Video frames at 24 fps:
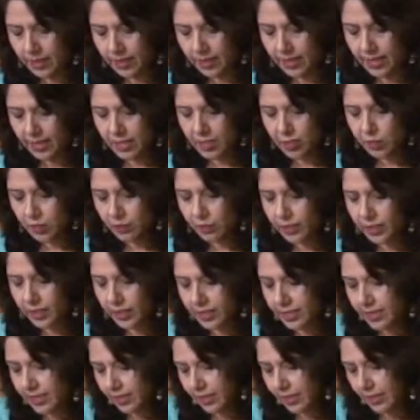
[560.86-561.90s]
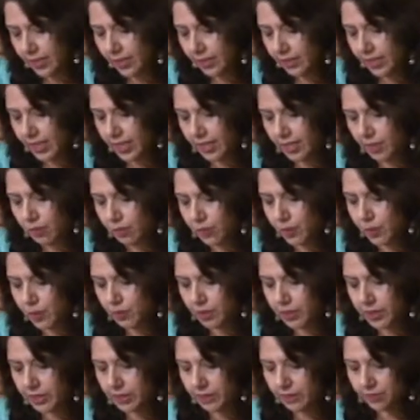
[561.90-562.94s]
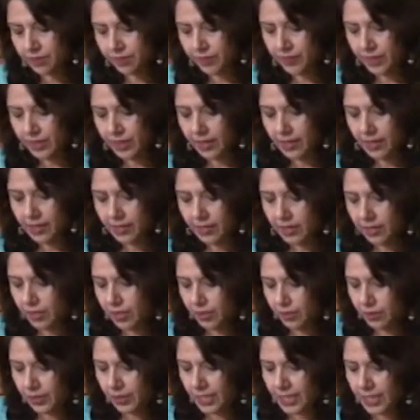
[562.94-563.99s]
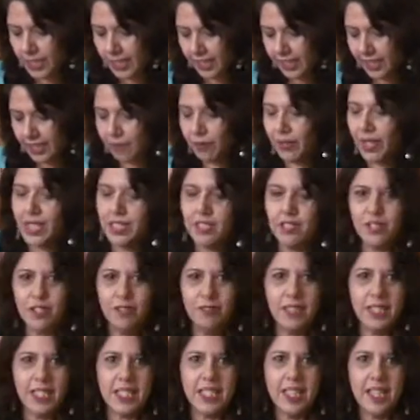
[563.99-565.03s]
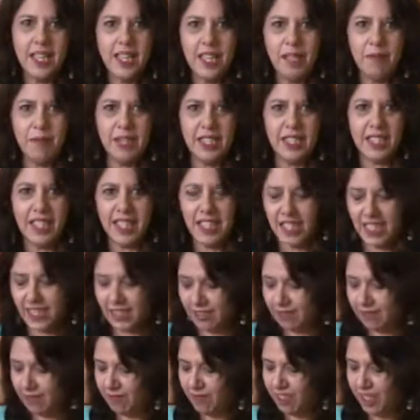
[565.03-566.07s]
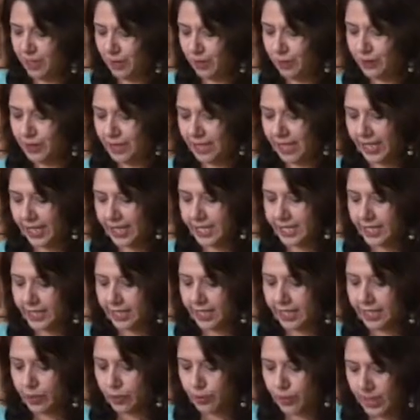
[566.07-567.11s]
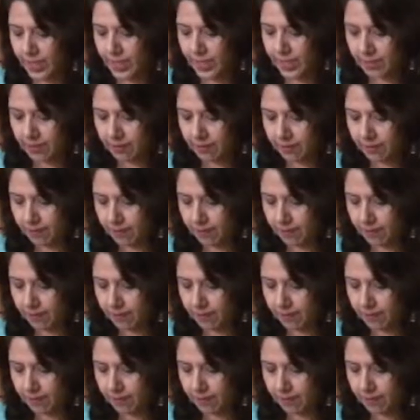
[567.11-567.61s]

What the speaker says: As the oil is kind of getting warmer, you want to take advantage of the time and get it, you know, the next layer ready.